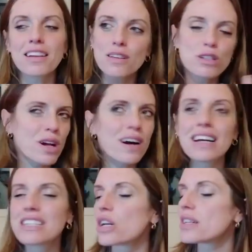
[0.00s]
You saw
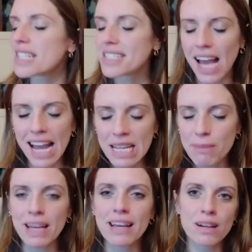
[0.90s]
just a tiny
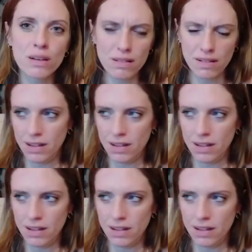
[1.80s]
bit and